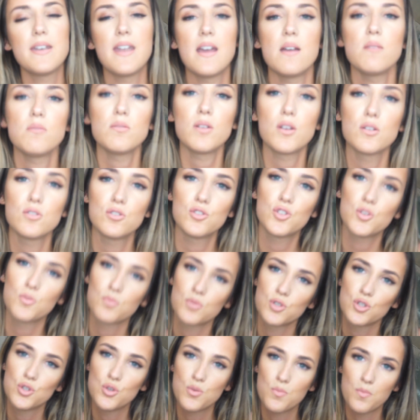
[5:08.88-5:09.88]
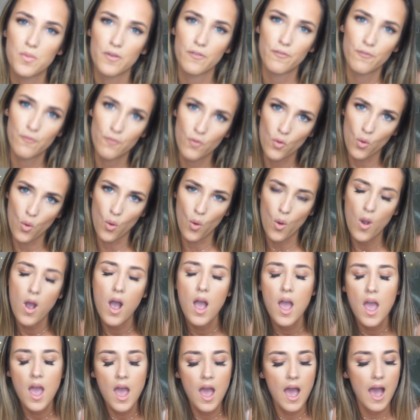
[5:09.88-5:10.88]
Now we're going to jump to number 4,
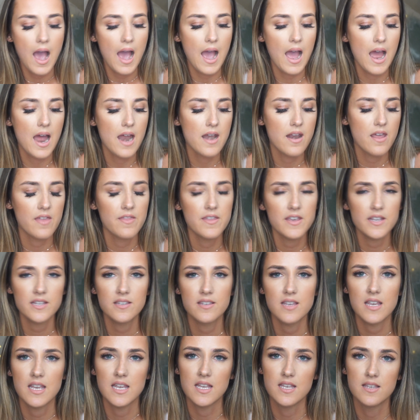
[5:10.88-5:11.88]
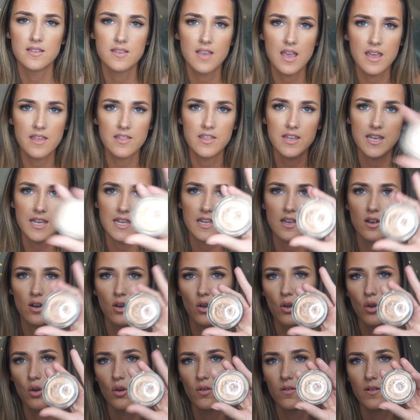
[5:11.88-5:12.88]
and this is the
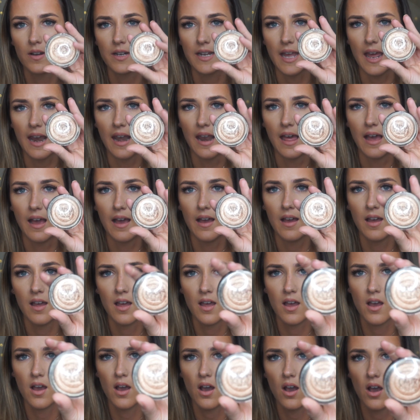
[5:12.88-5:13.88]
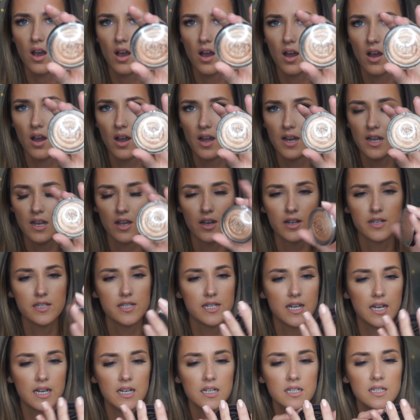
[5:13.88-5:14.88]
Laura Geller
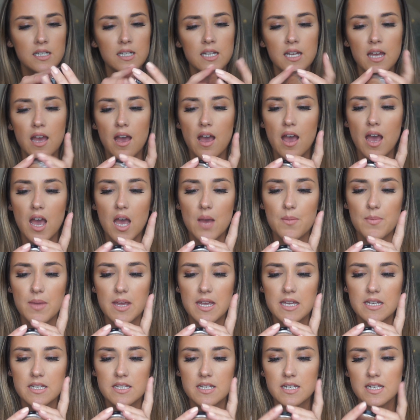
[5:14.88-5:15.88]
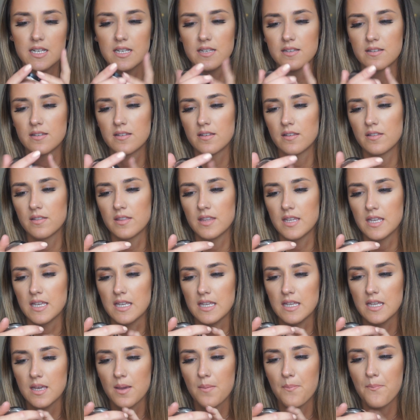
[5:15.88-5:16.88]
highlighter. It is
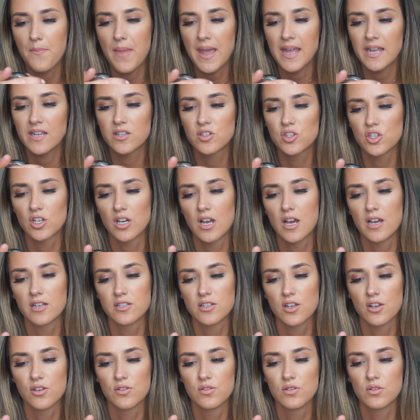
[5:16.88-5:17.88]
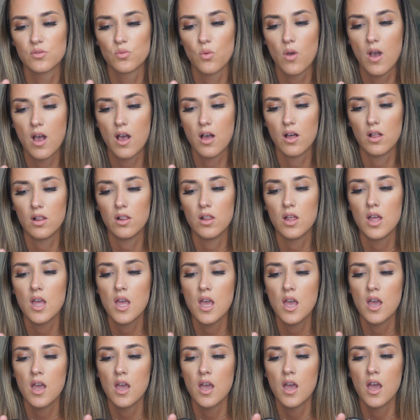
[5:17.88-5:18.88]
the Baked Gelato Swirl
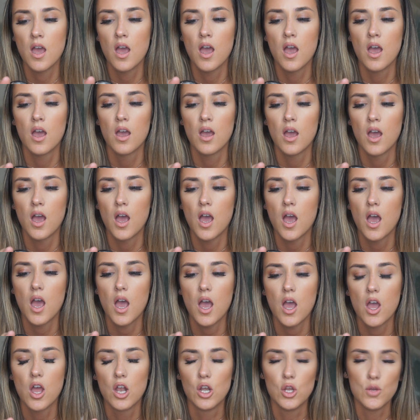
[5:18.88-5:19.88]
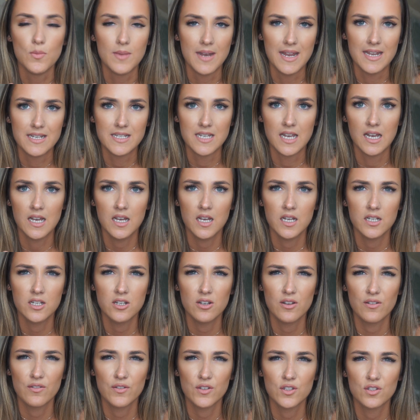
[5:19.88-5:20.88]
Illuminator. I don't
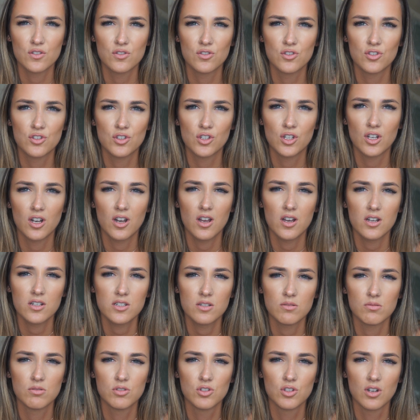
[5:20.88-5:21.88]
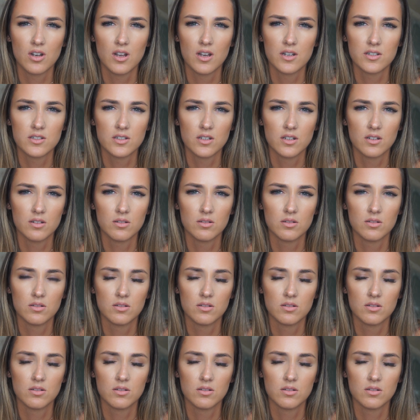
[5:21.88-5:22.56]
know if it's gelato or gelato,